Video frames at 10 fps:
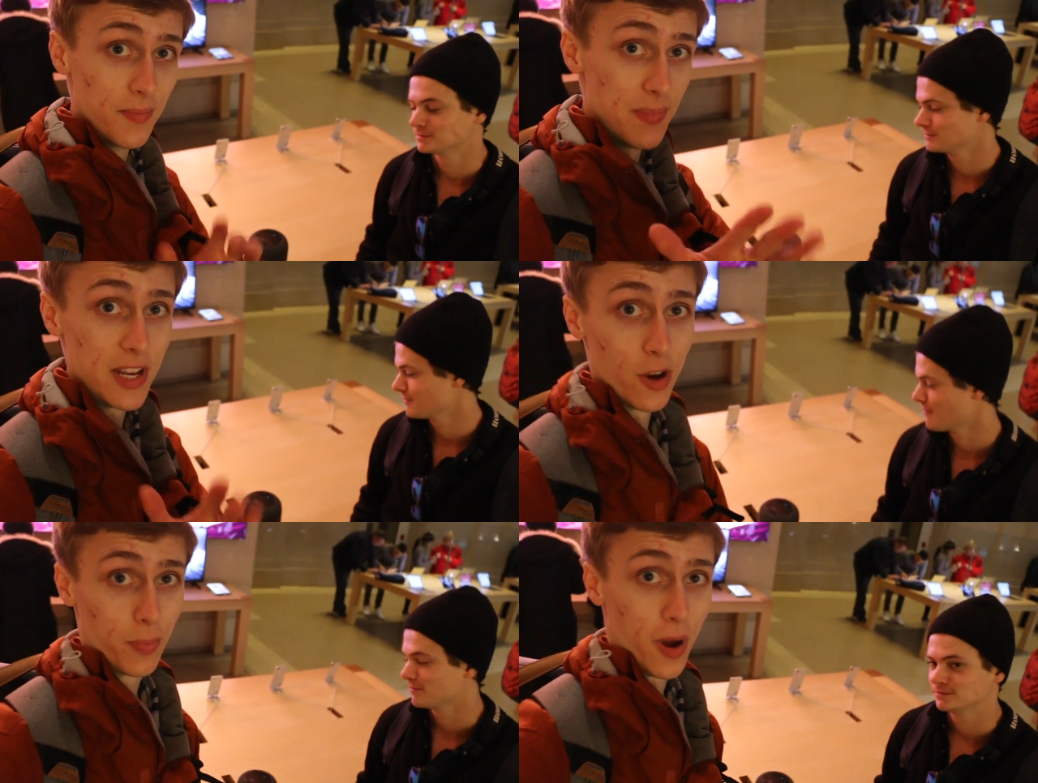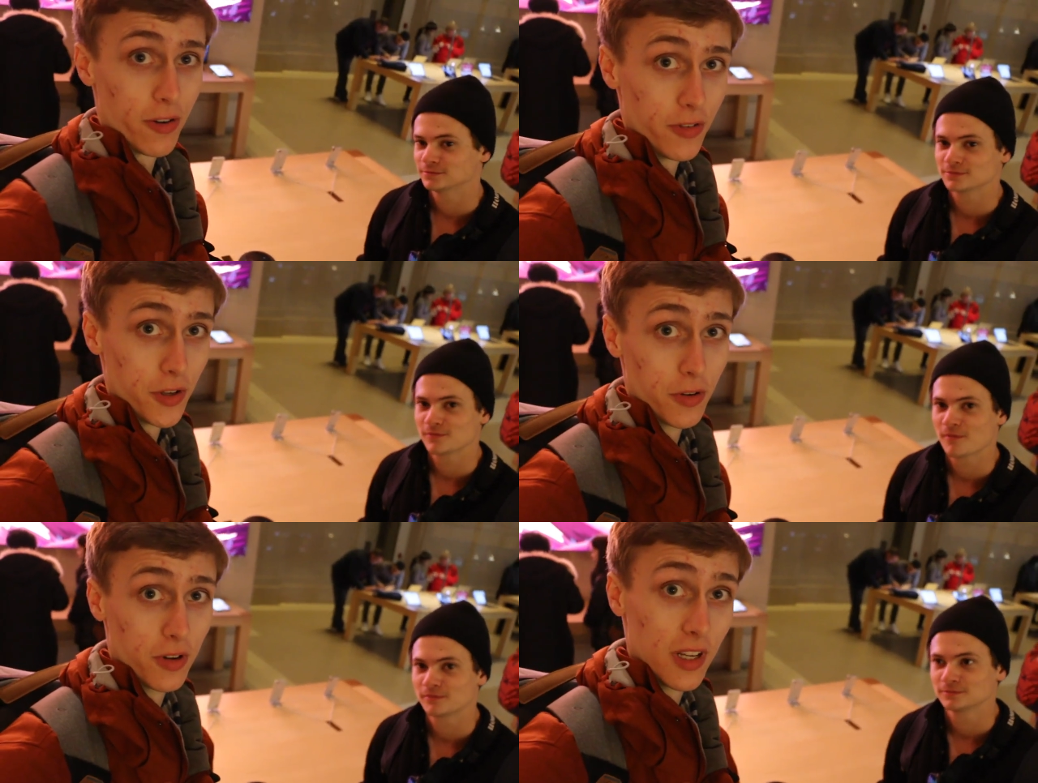Speaker 1: Mini HomePod
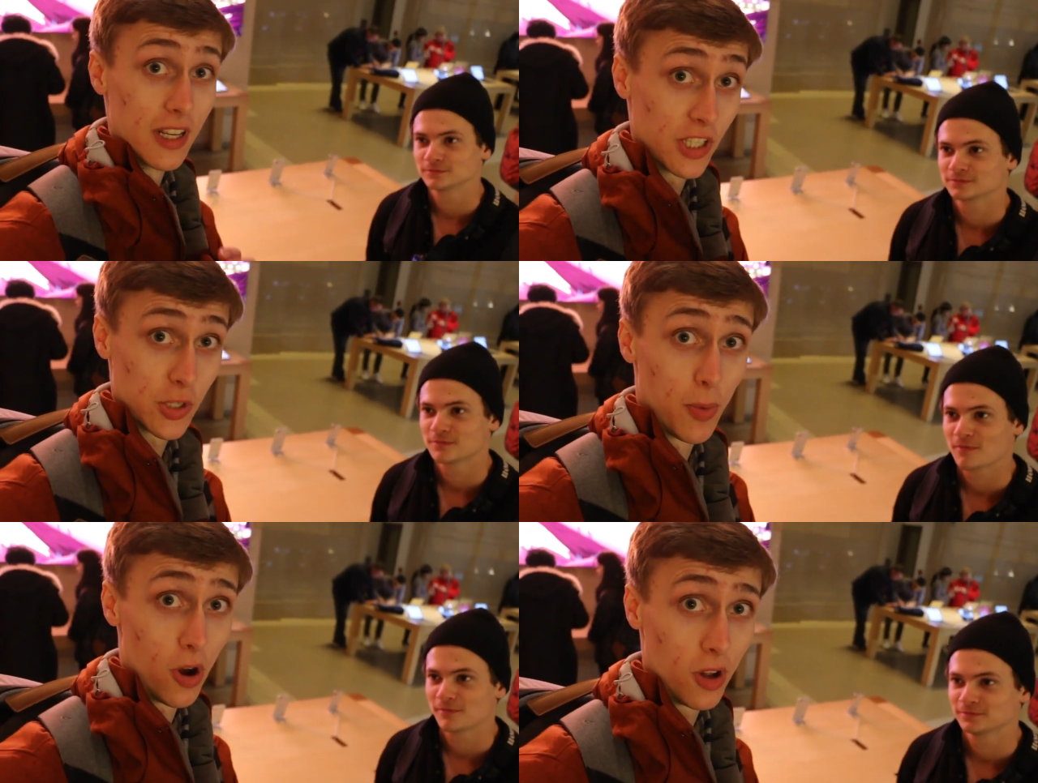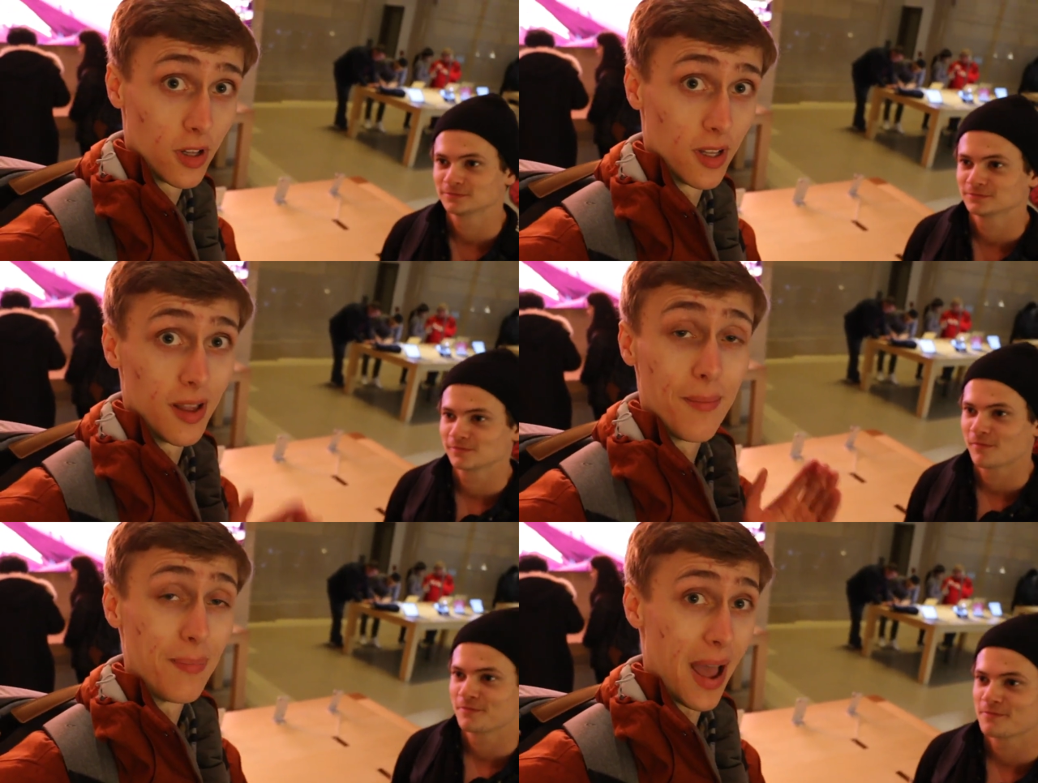review. Small,
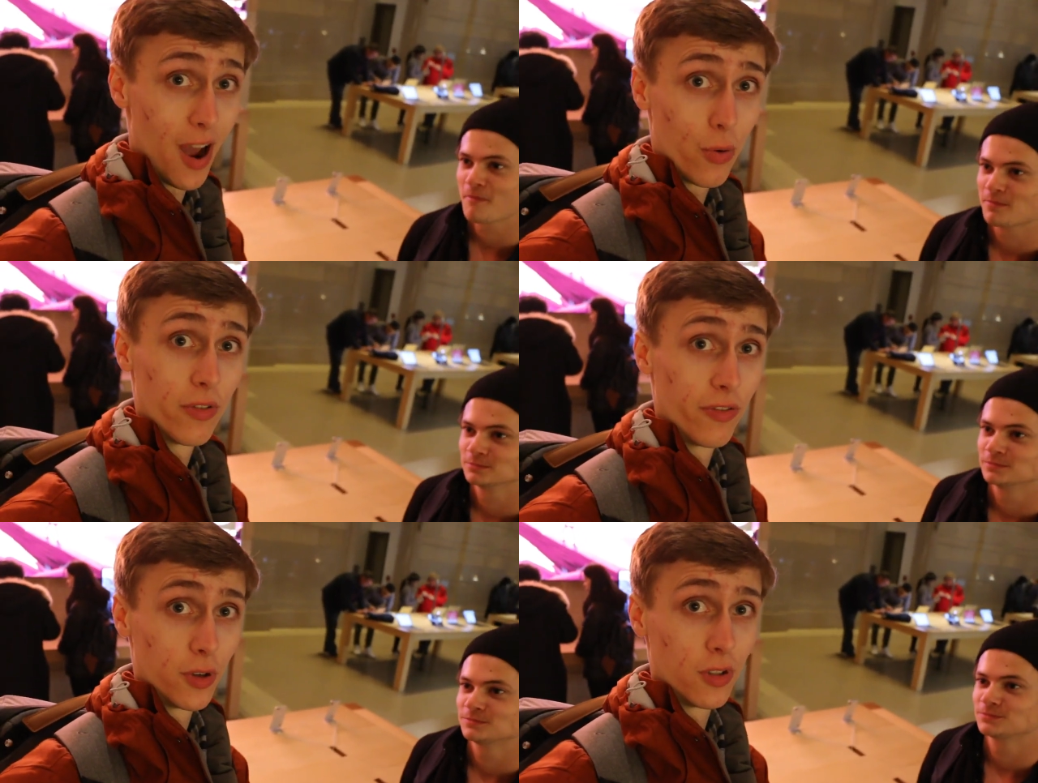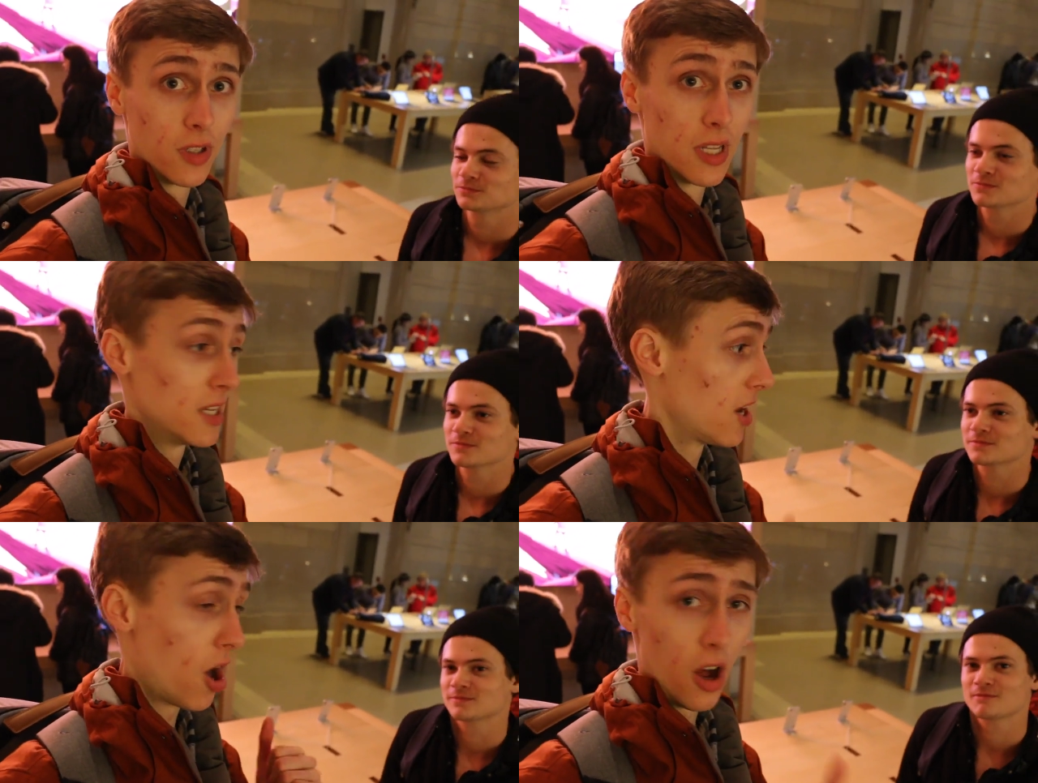powerful,
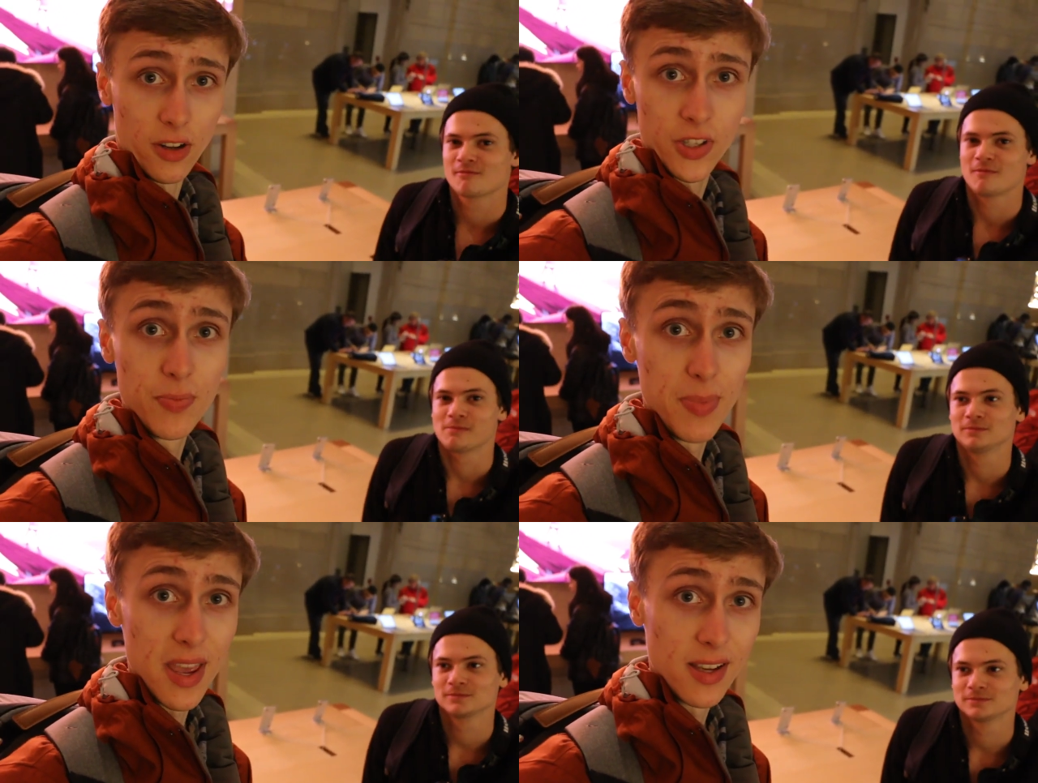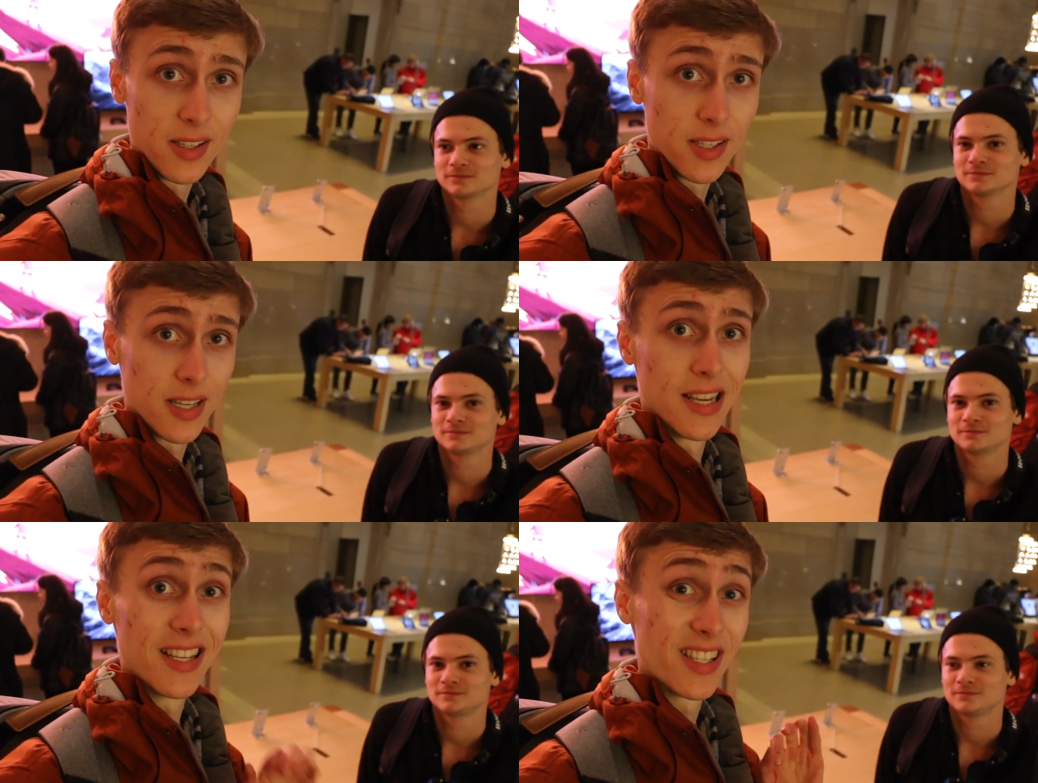awesome
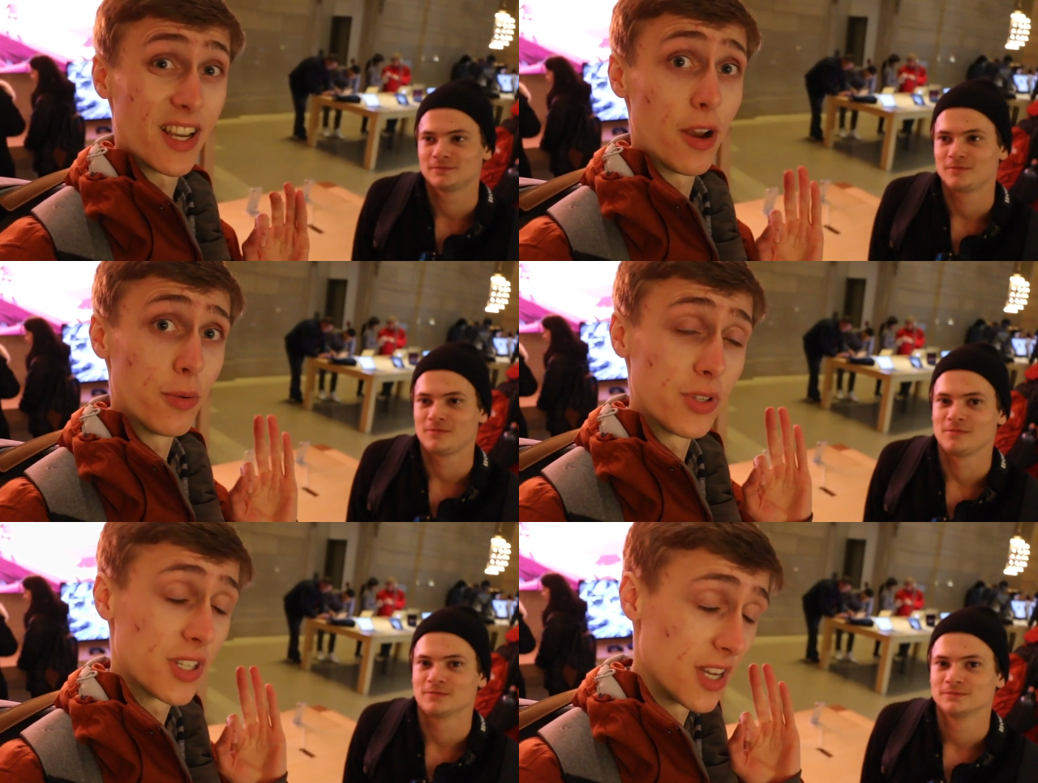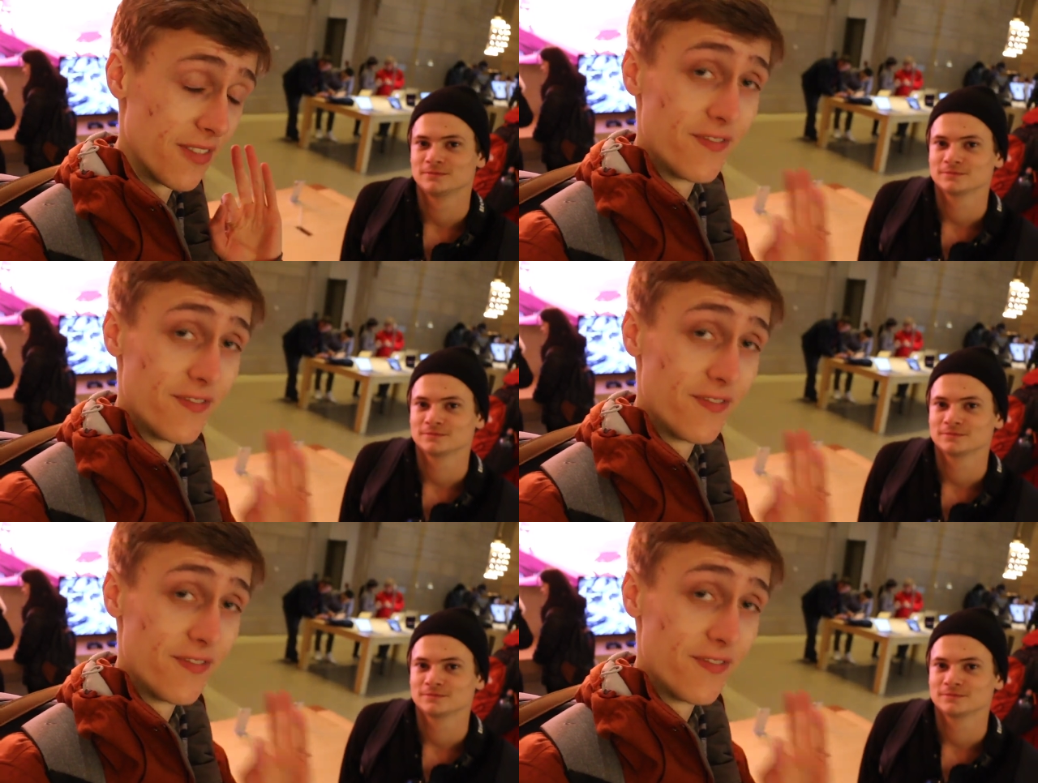bass, sounds